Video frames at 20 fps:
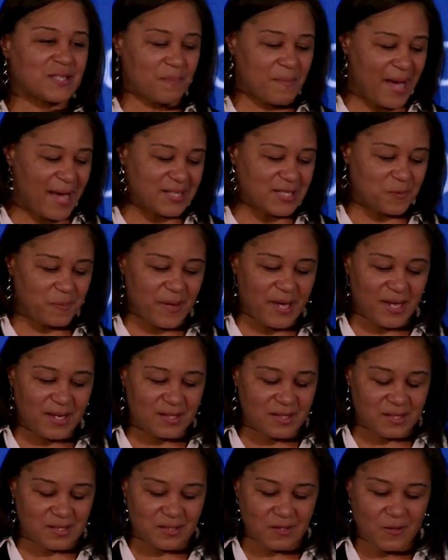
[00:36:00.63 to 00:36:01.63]
to my
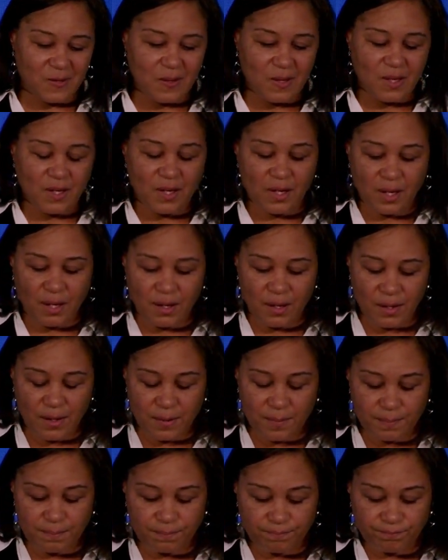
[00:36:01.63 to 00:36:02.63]
space.
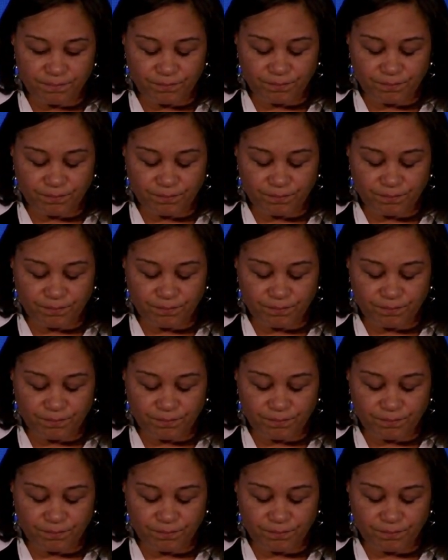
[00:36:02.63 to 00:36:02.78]
Um,